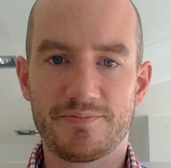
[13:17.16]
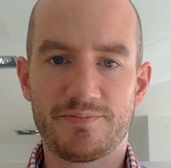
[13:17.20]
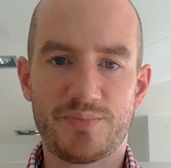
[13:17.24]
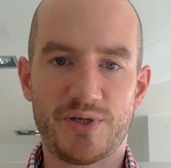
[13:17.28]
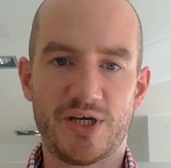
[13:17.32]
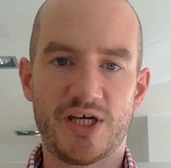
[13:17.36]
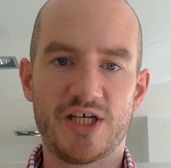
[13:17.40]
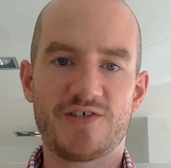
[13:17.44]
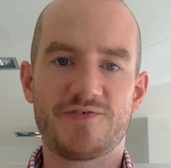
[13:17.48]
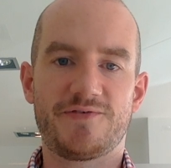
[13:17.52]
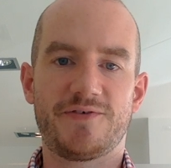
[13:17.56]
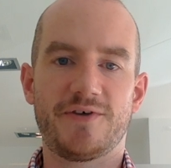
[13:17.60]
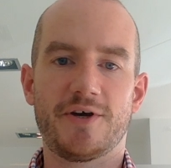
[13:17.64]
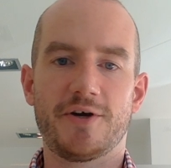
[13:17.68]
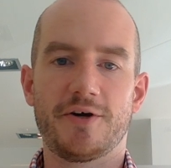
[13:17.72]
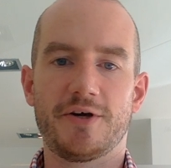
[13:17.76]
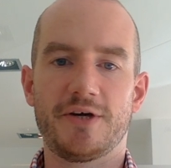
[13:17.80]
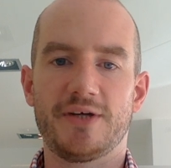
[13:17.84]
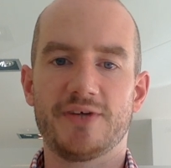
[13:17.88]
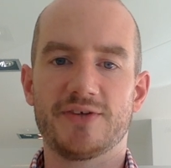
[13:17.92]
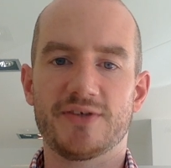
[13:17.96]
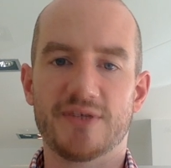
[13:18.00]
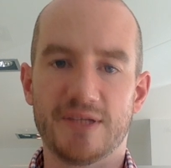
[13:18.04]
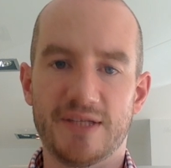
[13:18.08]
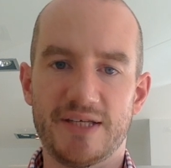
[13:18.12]
PageFair
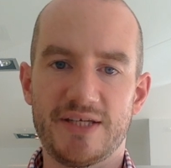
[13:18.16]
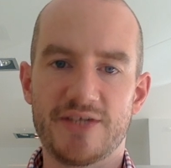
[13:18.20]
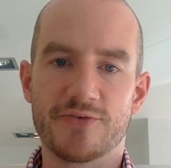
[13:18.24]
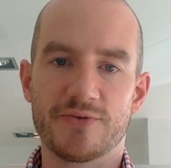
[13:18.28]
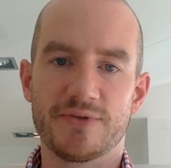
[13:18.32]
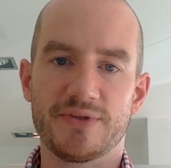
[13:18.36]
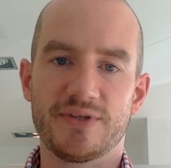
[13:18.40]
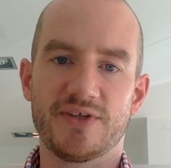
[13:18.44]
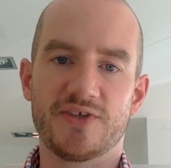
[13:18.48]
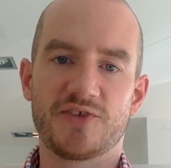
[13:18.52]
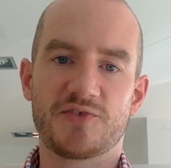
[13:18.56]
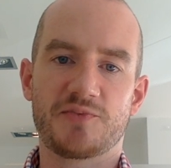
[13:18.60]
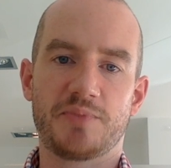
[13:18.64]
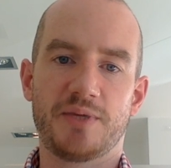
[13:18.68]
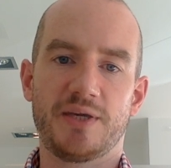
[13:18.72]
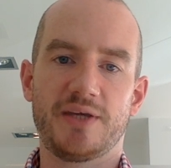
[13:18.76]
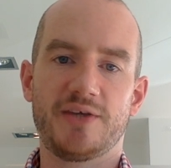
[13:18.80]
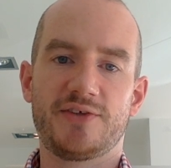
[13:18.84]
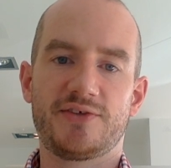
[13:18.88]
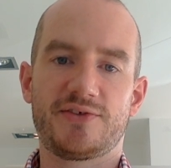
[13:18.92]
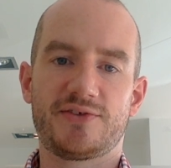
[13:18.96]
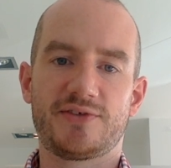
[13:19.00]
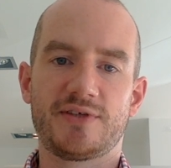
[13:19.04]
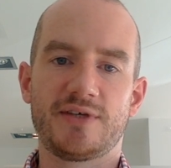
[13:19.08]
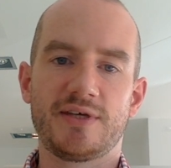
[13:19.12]
is a leader in this
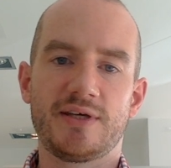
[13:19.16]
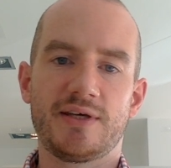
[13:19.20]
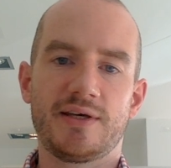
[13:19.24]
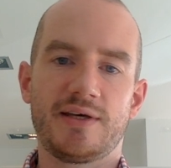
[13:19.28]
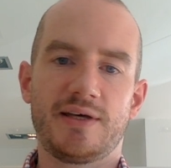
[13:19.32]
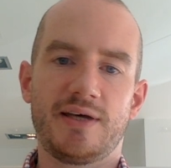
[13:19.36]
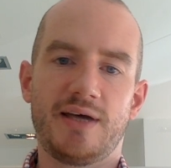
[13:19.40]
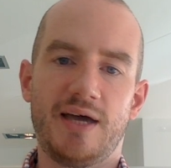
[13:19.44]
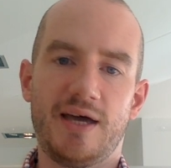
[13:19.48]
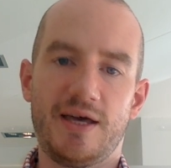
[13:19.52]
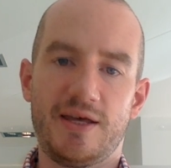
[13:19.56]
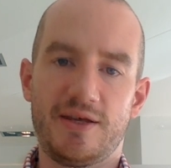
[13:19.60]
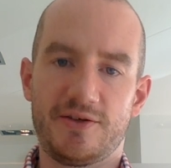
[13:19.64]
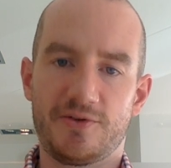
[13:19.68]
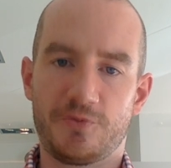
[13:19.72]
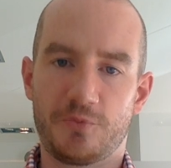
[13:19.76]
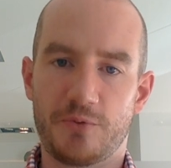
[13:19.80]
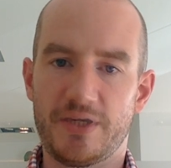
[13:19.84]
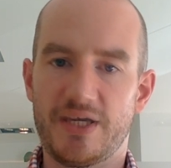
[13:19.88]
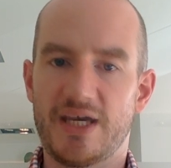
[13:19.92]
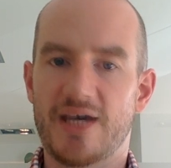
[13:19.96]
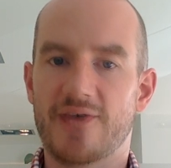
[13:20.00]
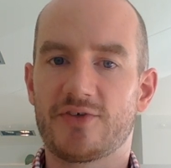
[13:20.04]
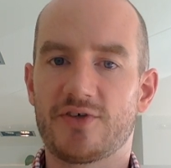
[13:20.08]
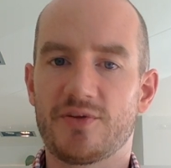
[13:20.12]
space, and we
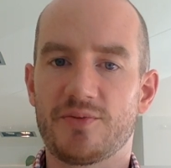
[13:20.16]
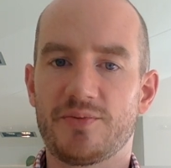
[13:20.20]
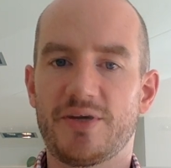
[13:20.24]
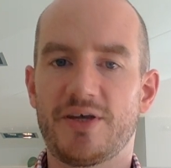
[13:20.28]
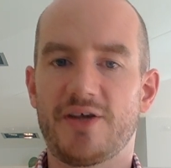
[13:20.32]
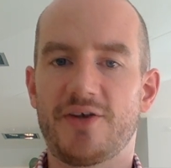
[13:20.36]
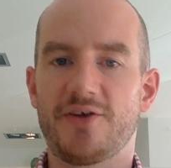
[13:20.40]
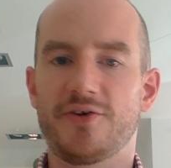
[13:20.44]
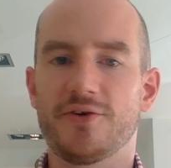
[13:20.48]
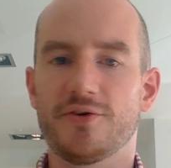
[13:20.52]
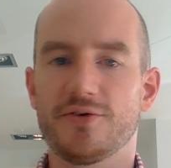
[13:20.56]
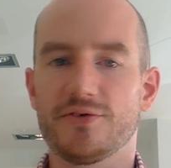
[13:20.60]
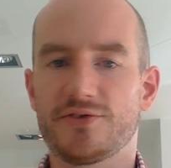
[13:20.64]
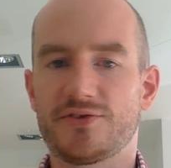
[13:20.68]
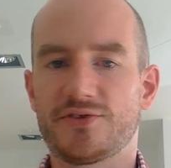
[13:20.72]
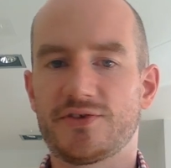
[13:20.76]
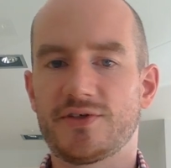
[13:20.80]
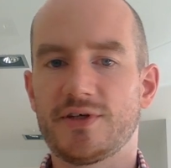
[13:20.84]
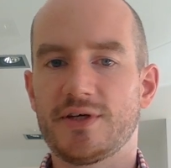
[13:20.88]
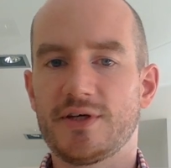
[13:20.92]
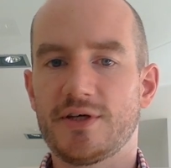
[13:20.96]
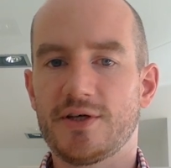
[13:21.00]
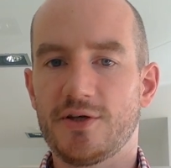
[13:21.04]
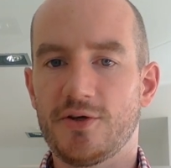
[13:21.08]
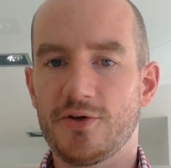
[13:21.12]
have competitors
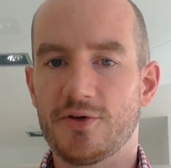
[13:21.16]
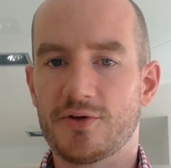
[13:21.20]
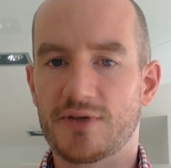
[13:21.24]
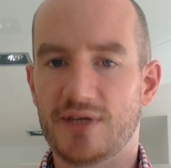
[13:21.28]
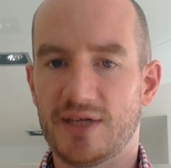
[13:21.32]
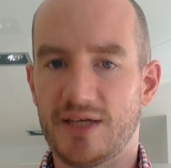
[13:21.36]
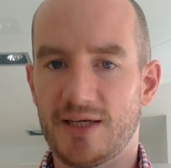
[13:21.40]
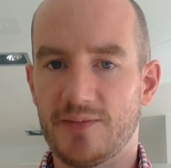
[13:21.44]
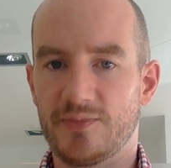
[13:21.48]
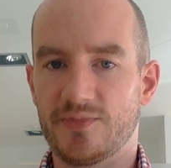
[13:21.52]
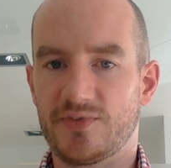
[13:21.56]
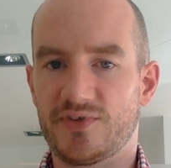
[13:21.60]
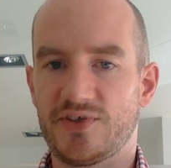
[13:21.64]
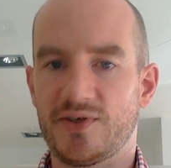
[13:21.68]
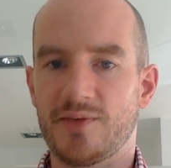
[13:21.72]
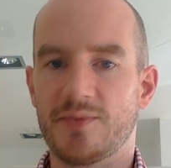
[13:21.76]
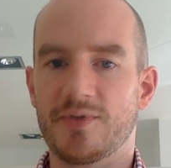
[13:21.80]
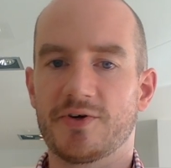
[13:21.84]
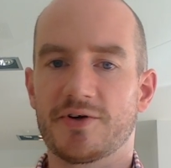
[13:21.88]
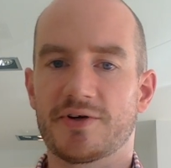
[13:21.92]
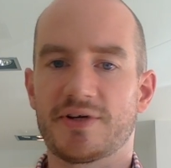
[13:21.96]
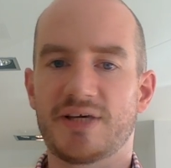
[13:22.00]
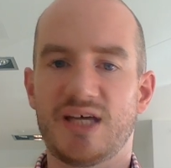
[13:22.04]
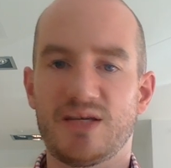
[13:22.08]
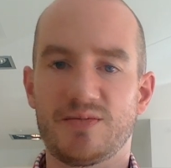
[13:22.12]
who claim similar
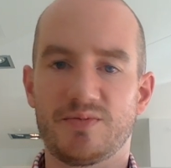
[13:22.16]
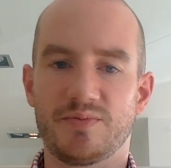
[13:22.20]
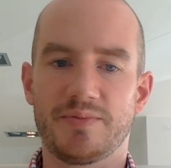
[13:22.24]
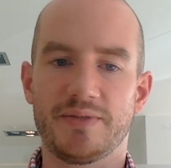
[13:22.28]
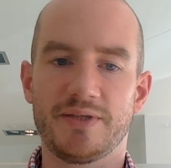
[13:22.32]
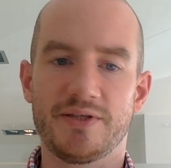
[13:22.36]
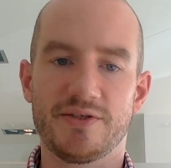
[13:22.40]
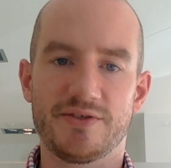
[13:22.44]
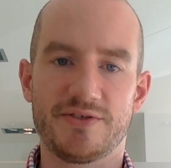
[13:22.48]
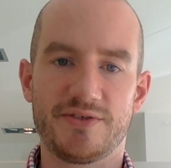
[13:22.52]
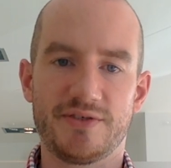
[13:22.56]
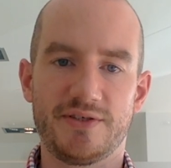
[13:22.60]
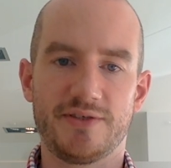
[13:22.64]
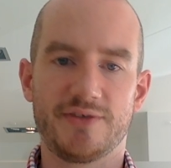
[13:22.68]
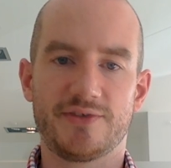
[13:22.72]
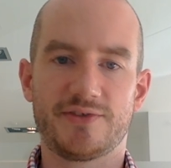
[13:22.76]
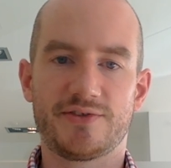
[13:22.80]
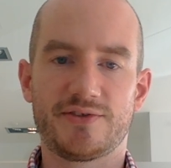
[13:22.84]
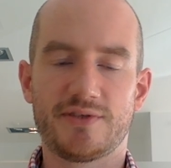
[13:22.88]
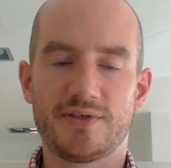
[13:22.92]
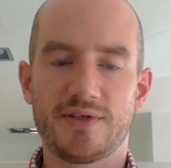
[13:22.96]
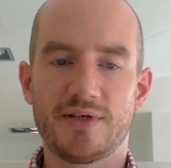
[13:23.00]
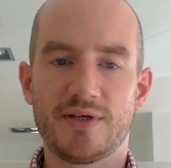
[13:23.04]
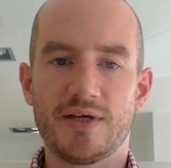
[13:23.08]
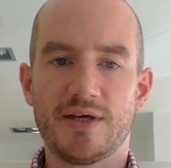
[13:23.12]
capabilities.
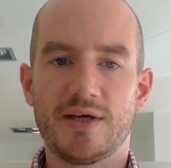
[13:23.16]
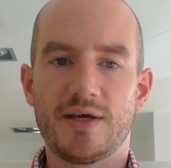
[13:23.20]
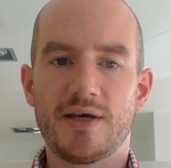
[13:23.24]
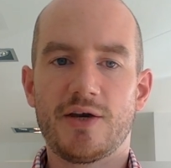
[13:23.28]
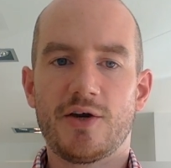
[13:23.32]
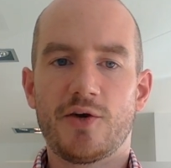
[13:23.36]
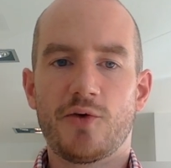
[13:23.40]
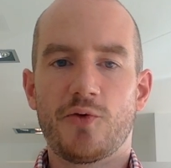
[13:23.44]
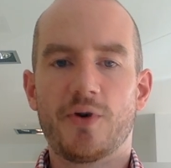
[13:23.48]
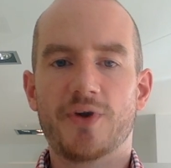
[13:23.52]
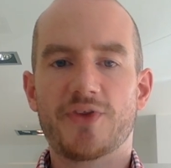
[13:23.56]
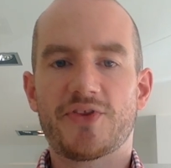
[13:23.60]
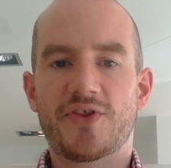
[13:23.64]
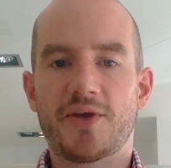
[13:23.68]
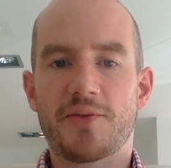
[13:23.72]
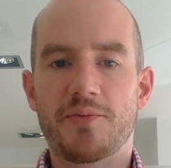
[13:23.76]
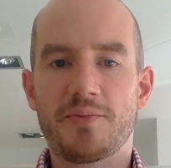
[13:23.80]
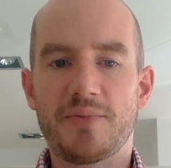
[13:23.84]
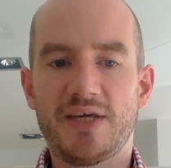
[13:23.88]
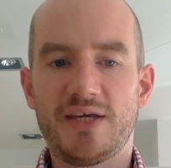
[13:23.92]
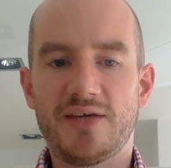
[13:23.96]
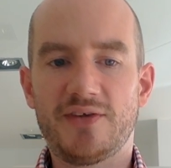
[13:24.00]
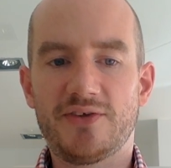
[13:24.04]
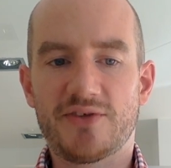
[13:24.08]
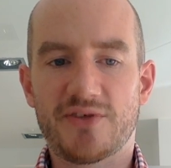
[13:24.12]
What that
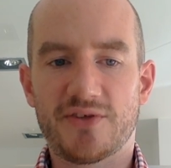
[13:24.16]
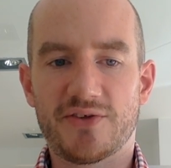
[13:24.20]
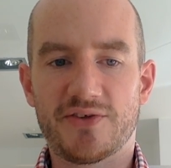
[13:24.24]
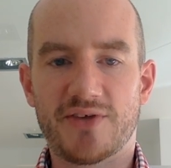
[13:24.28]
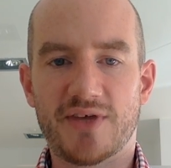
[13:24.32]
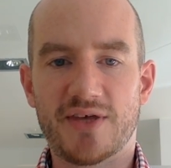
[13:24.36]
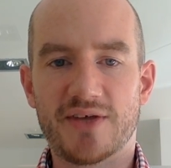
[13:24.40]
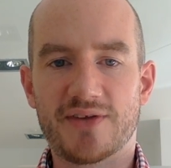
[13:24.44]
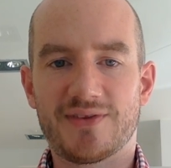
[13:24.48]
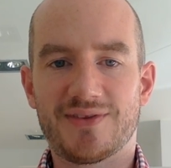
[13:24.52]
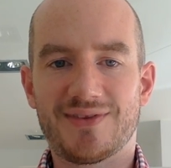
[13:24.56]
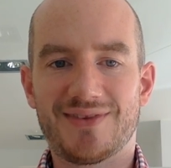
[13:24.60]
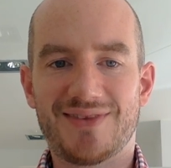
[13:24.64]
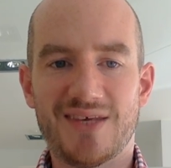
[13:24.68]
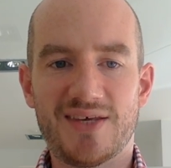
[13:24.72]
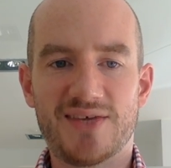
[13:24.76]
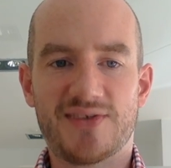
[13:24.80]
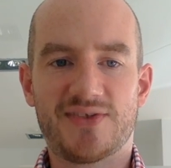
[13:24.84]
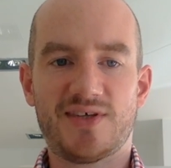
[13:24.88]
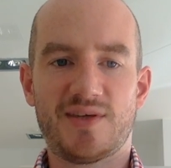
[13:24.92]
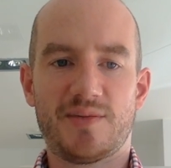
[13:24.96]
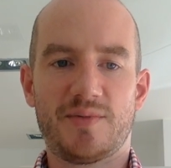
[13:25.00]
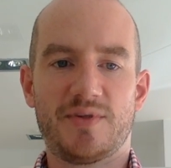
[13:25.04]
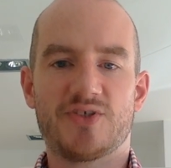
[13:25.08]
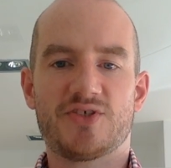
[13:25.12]
means is that this
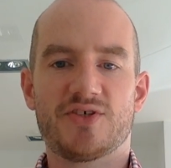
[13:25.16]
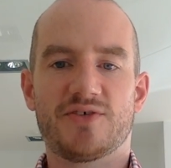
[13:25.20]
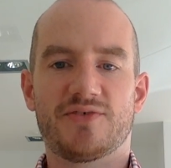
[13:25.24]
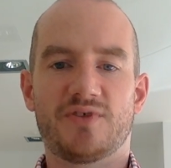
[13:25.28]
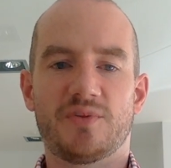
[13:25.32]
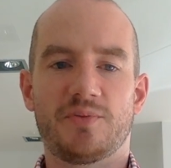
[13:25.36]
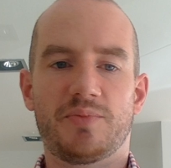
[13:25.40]
image of the